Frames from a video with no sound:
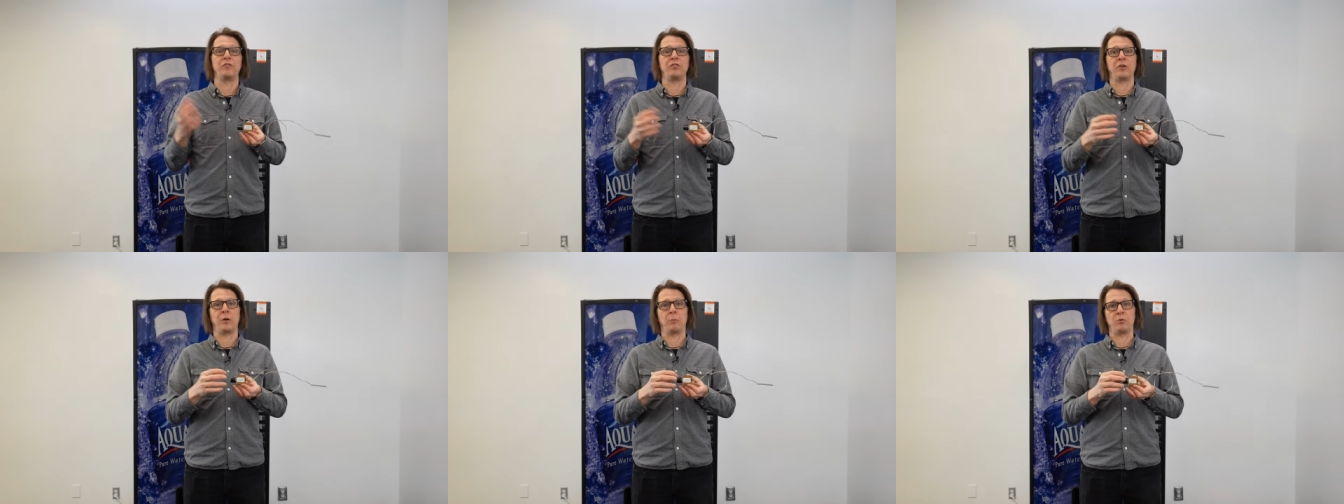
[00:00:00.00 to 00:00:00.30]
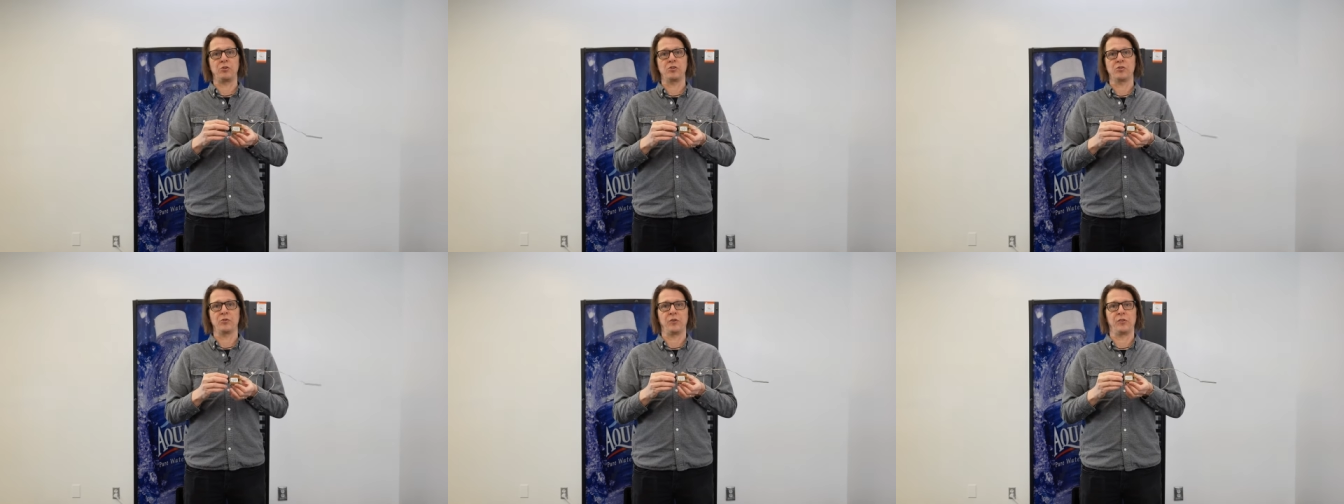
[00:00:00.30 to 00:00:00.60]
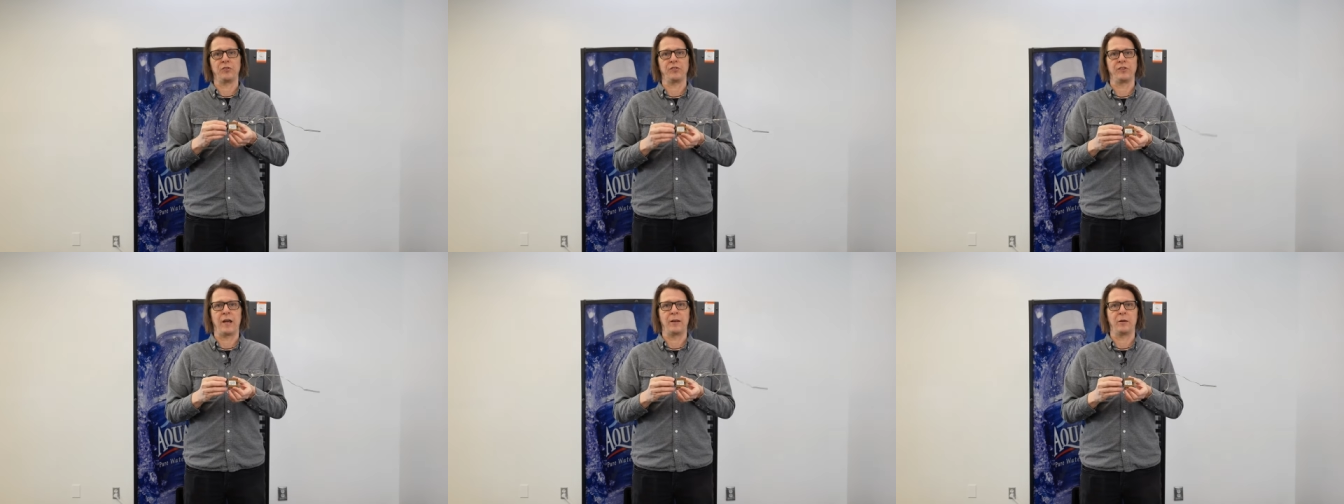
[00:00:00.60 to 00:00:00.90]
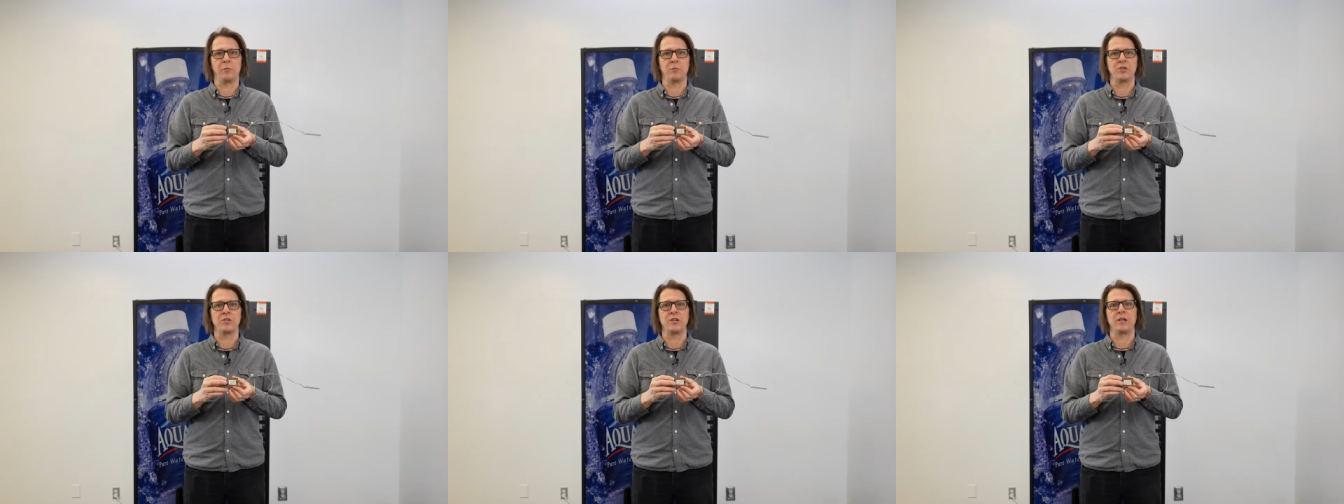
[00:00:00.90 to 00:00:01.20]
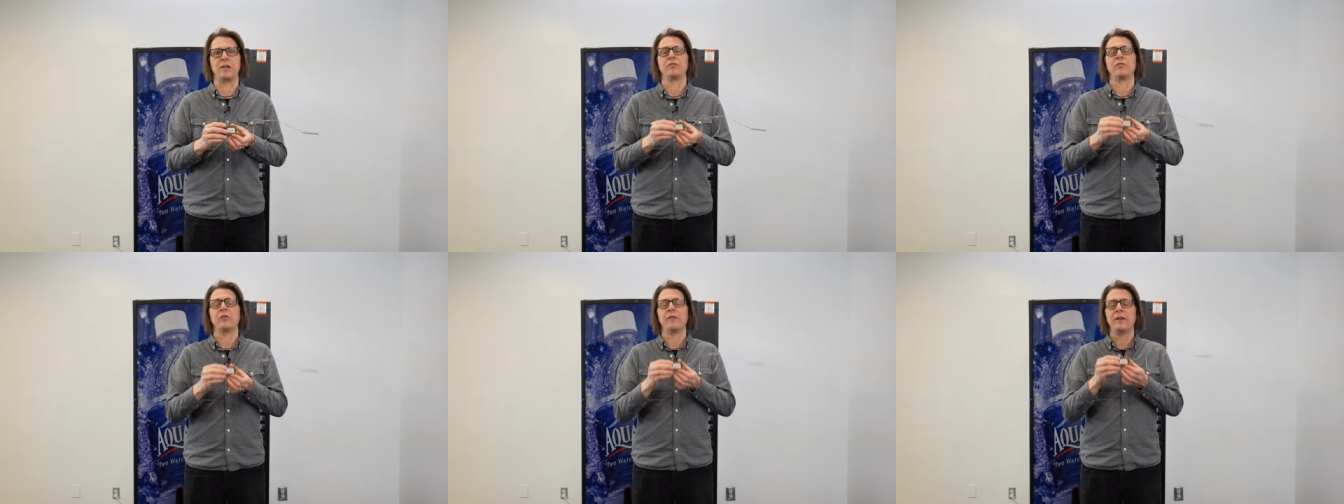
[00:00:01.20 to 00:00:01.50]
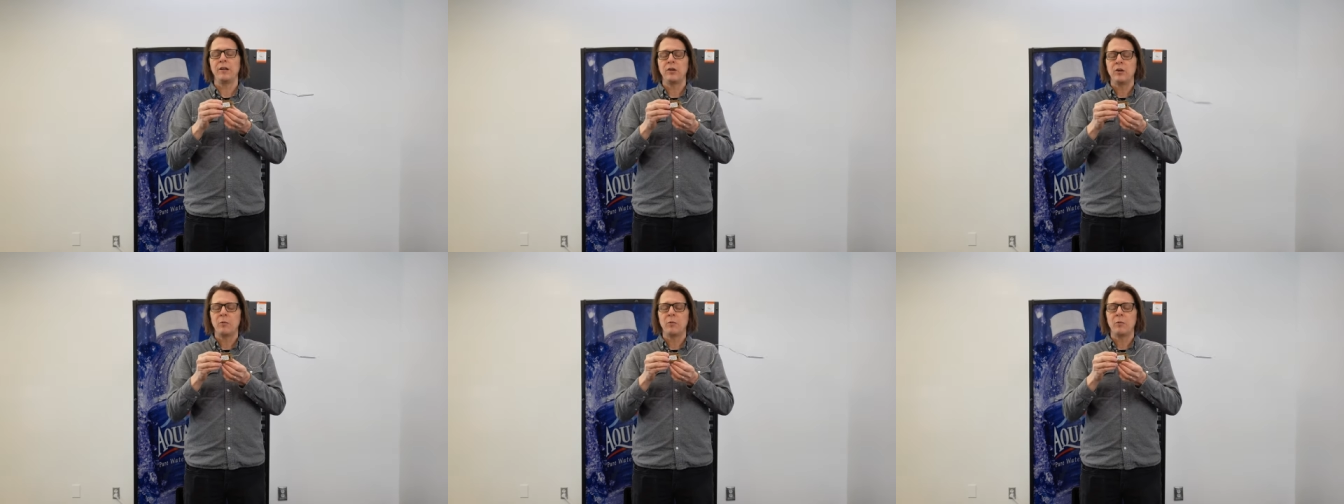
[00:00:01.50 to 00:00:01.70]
temperature inside the machine. So then